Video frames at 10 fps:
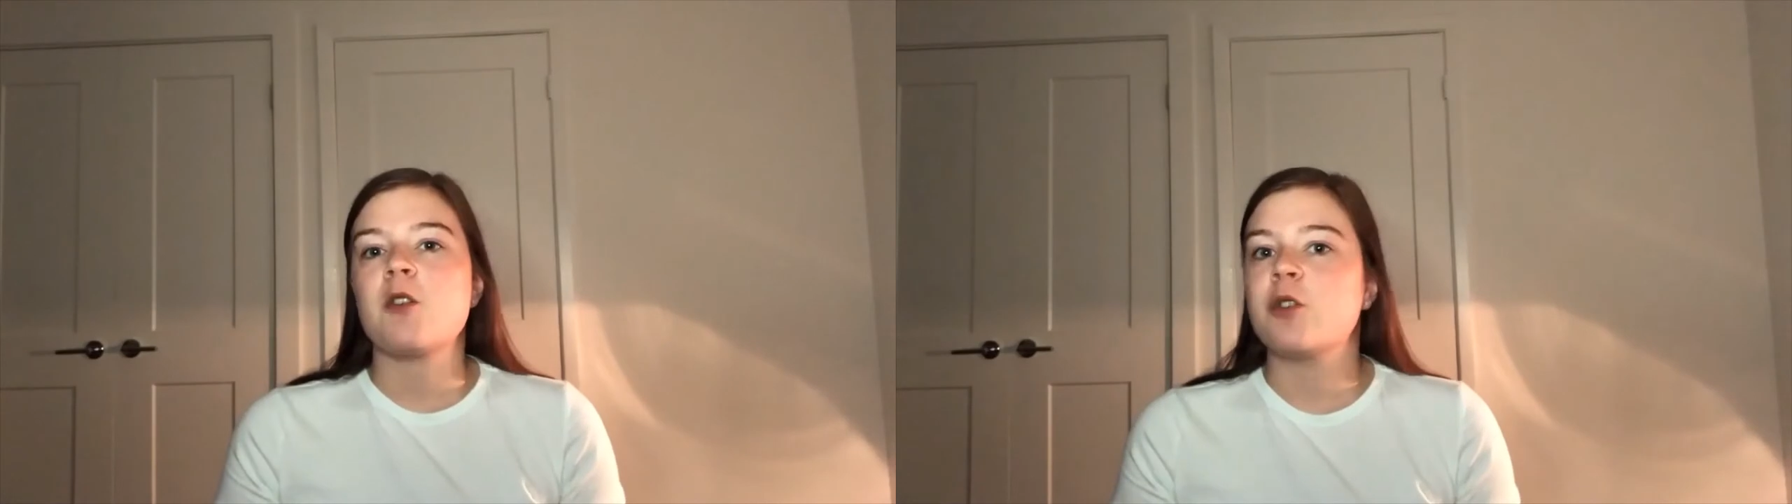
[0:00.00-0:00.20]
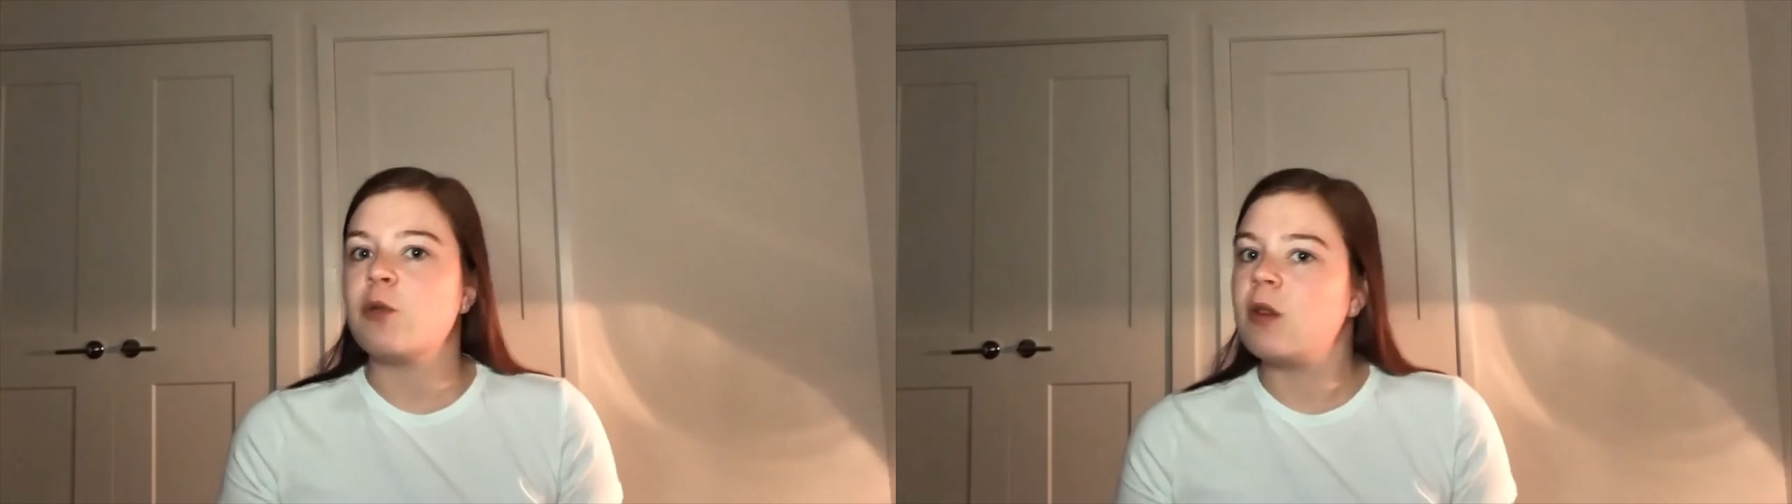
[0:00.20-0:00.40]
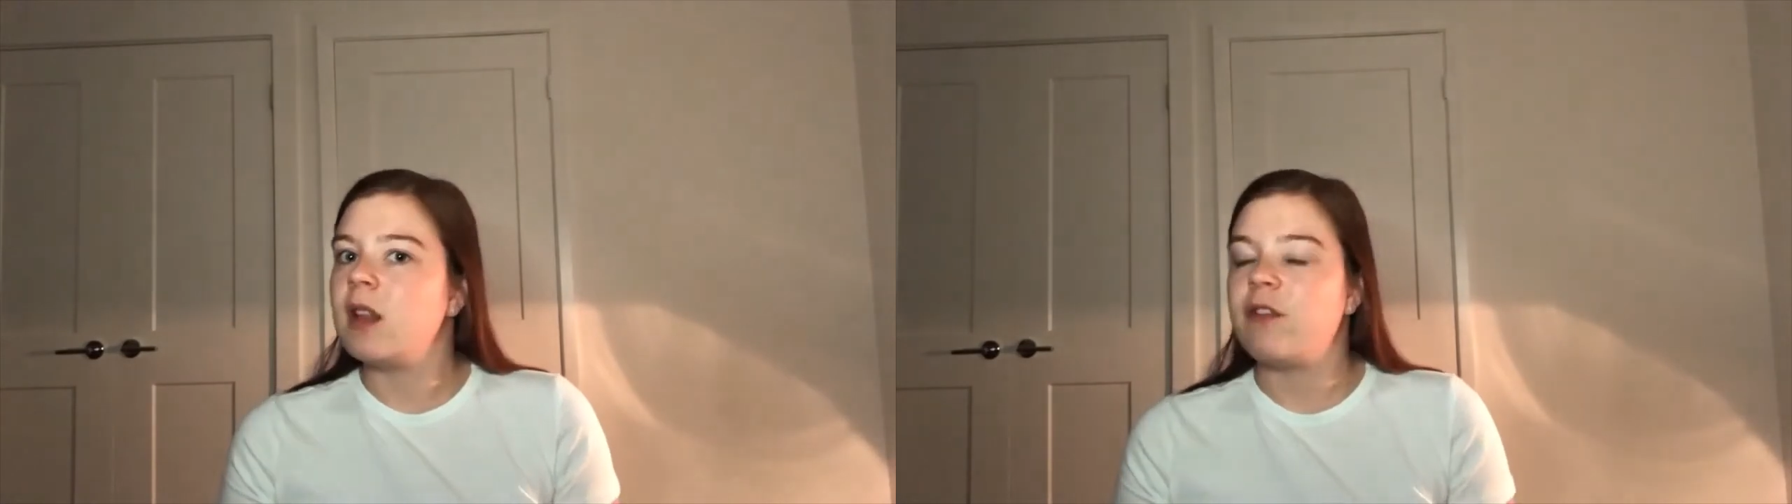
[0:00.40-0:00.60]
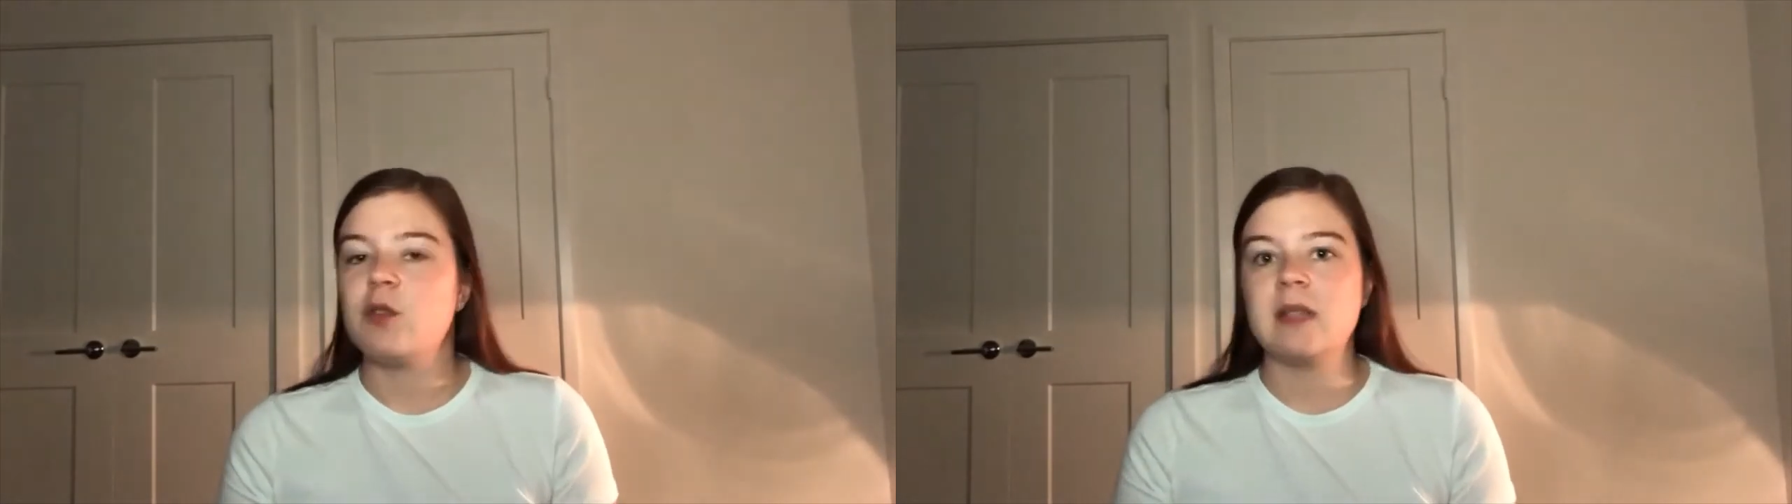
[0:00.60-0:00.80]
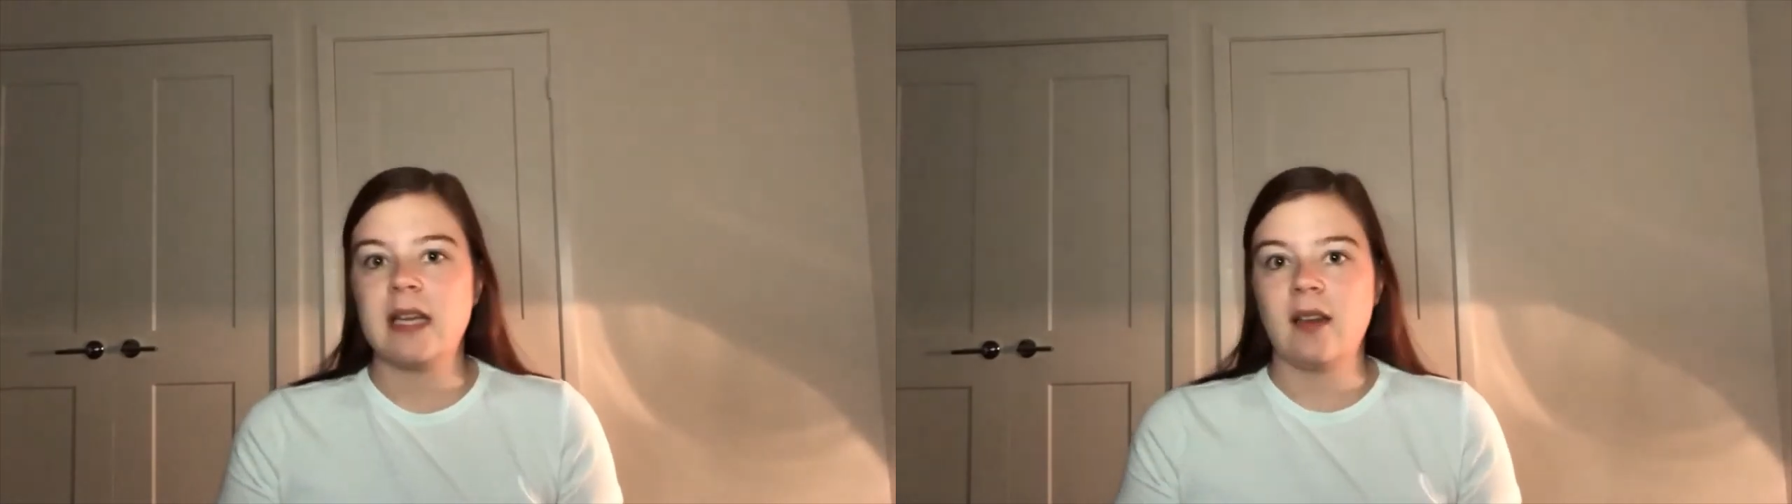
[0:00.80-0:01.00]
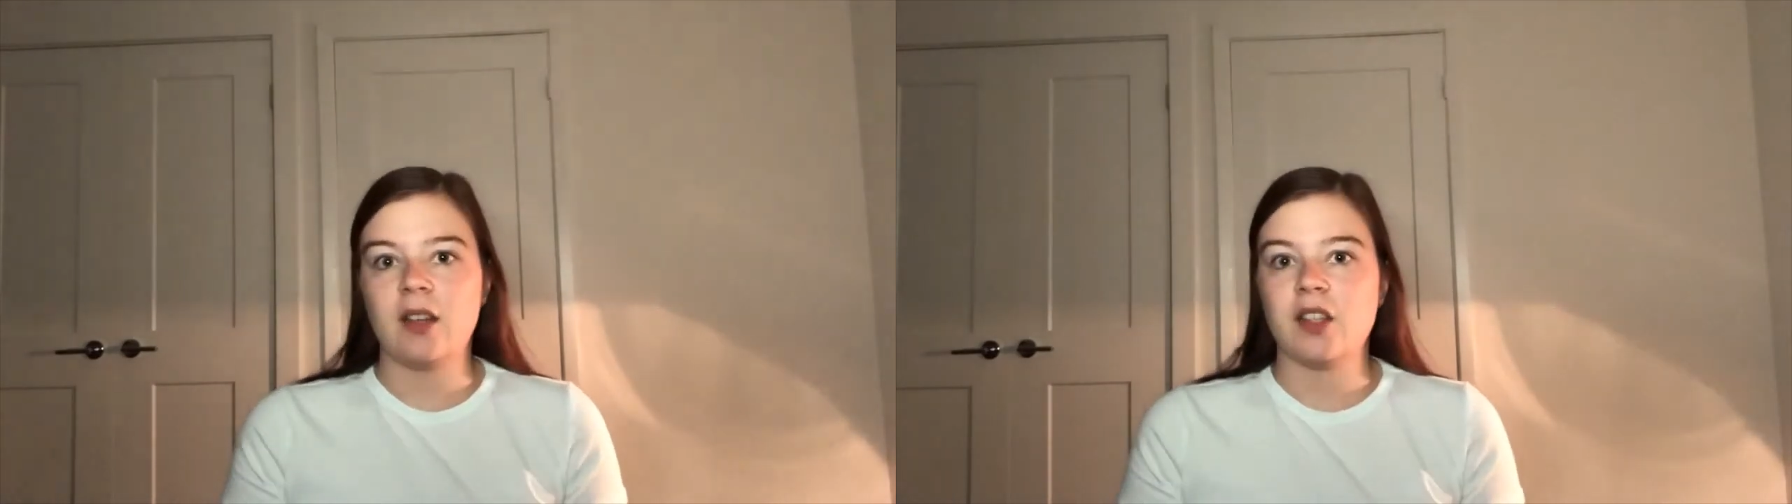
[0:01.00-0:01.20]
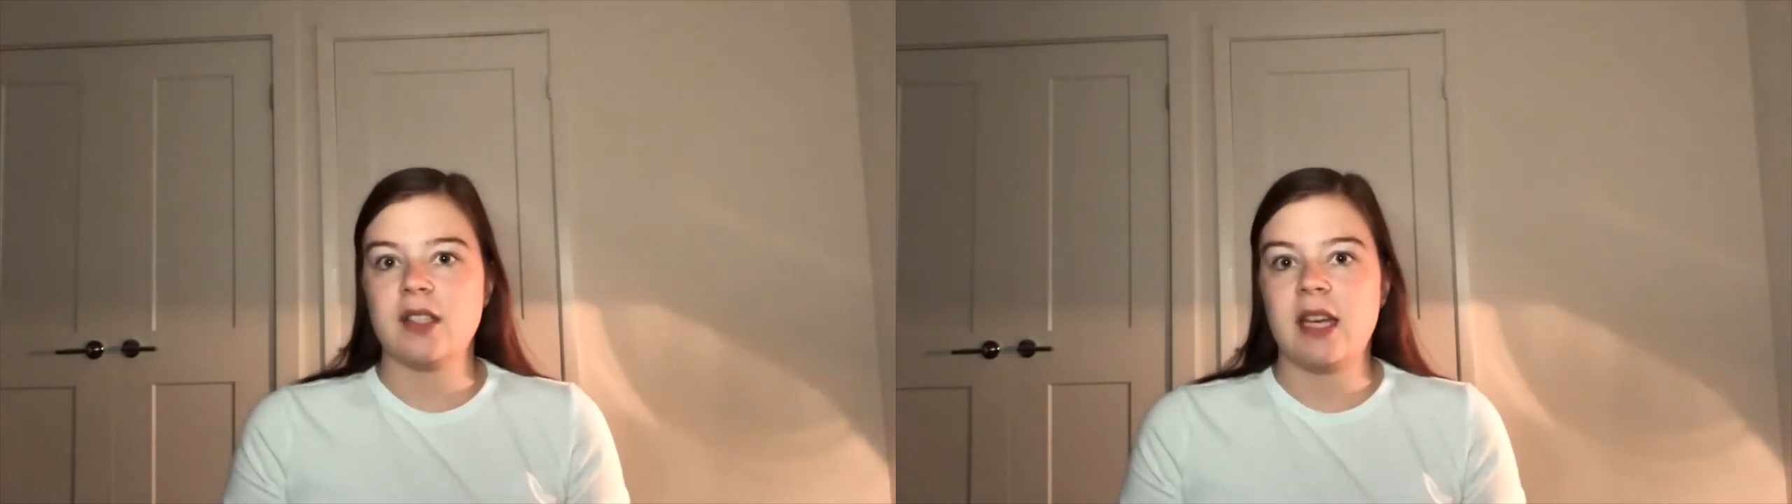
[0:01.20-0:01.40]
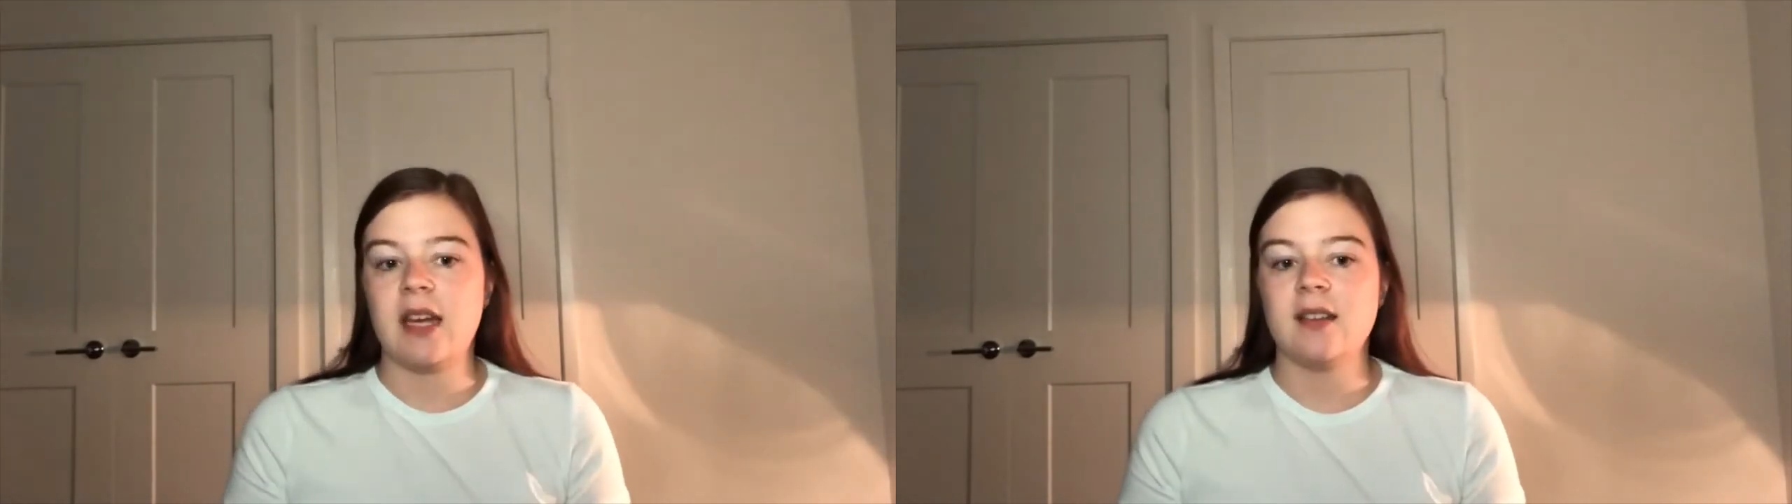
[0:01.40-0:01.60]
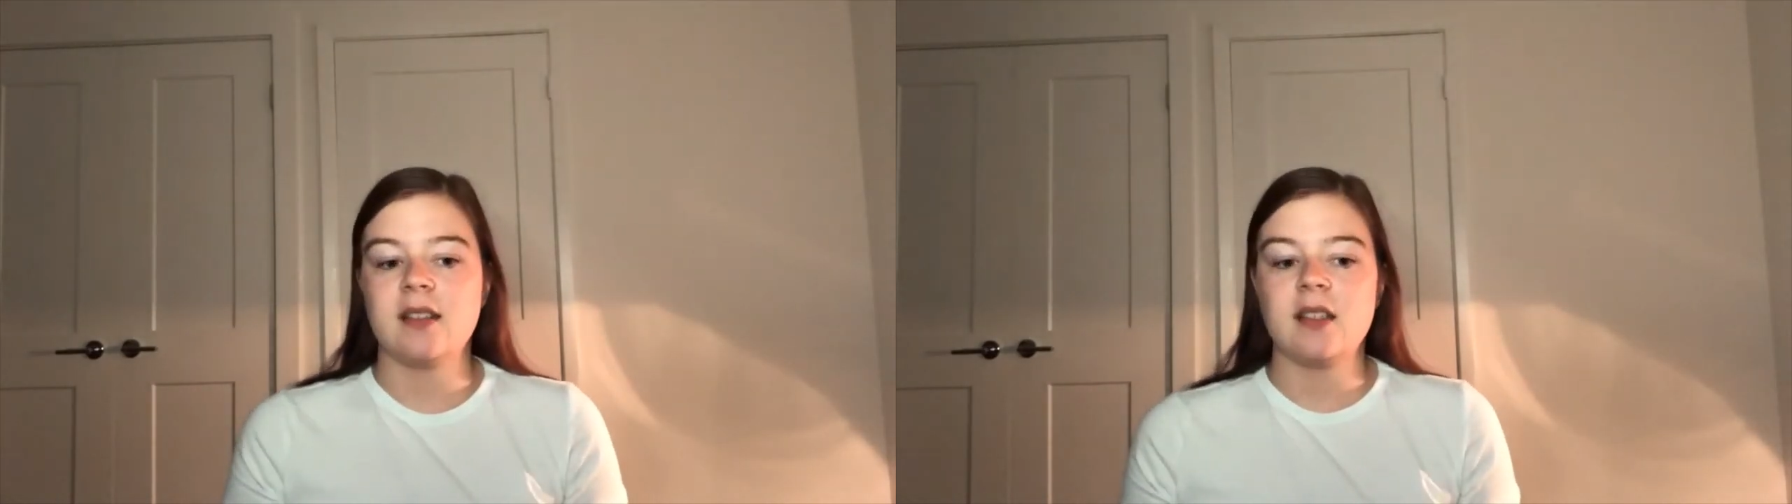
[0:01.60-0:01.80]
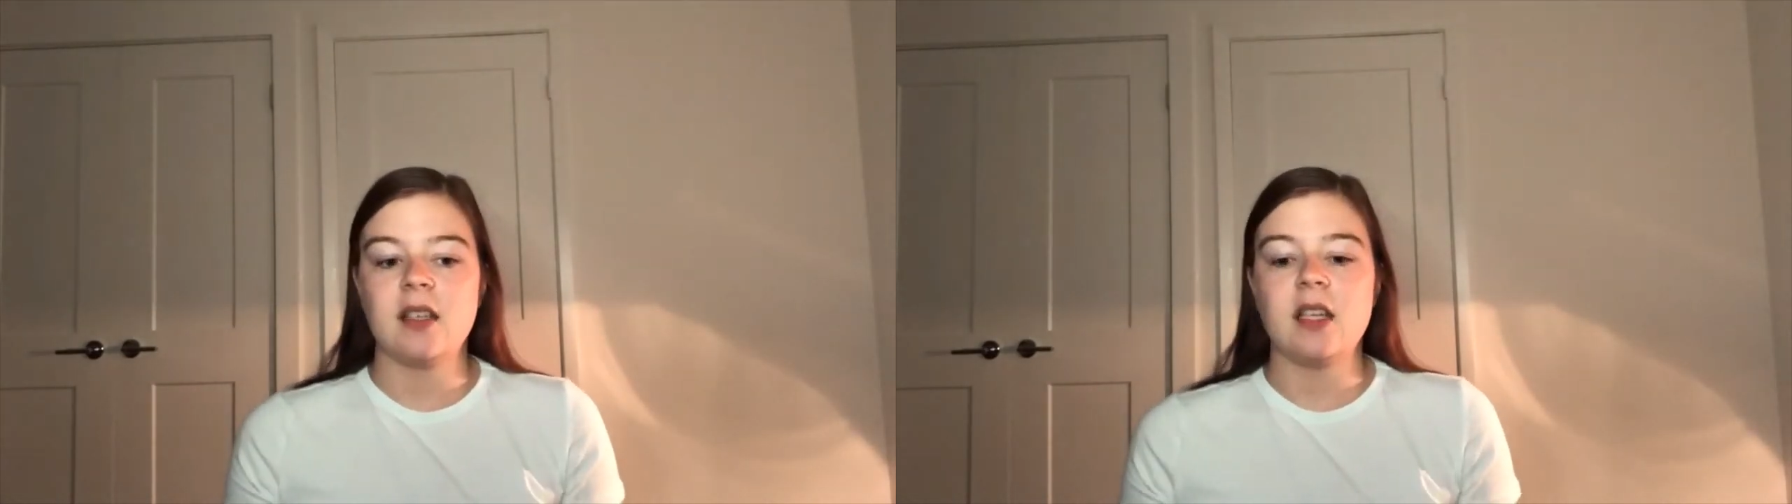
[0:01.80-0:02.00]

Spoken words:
Google if you didn't understand.